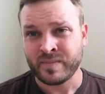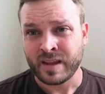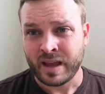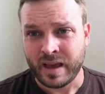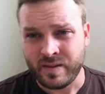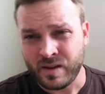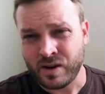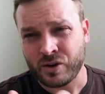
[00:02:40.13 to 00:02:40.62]

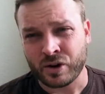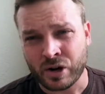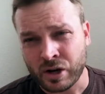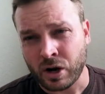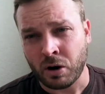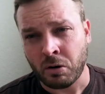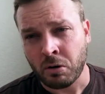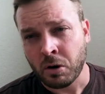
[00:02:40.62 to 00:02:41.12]
And then you're going
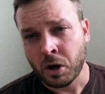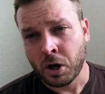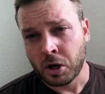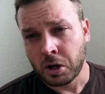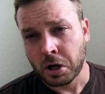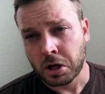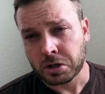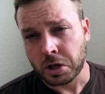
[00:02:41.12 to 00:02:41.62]
to go,
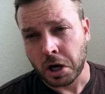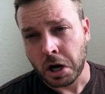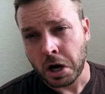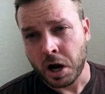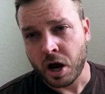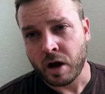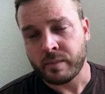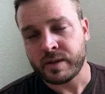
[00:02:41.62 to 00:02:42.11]
yes, I
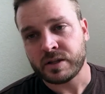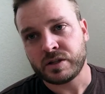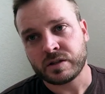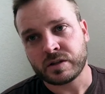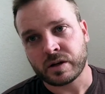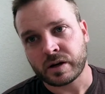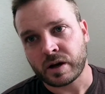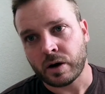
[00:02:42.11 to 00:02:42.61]
am. And then she's
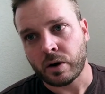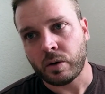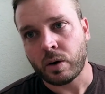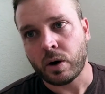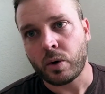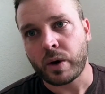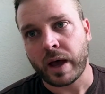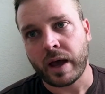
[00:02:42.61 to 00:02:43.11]
going to go,
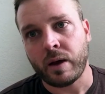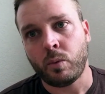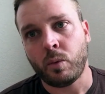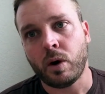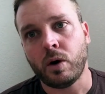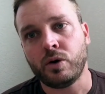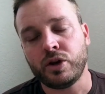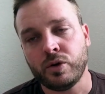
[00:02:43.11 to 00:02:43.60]
okay,
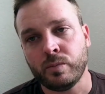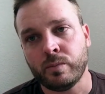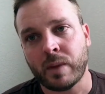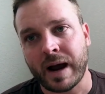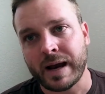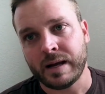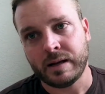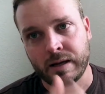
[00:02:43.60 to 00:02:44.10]
well, you
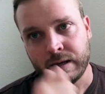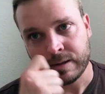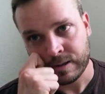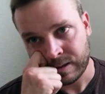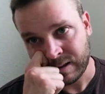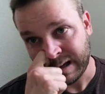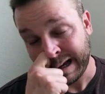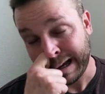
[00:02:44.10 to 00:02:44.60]
might need
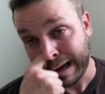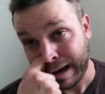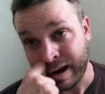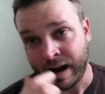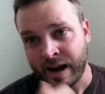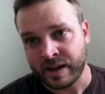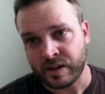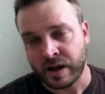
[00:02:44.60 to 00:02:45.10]
to,
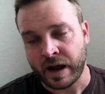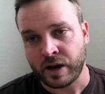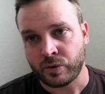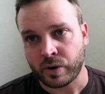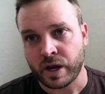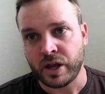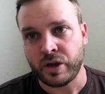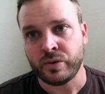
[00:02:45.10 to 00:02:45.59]
I
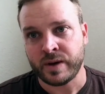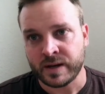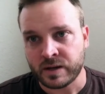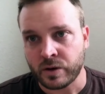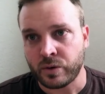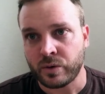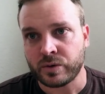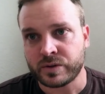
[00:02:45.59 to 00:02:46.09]
agree. You need to
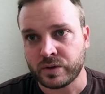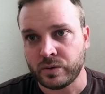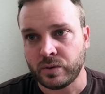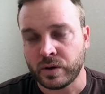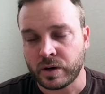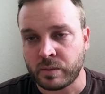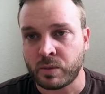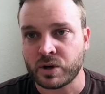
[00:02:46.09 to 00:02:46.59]
go
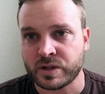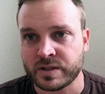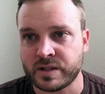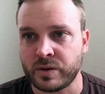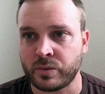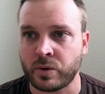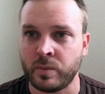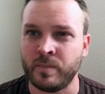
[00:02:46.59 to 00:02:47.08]
to an
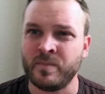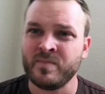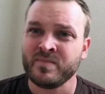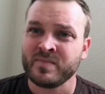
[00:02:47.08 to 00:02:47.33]
emergency room.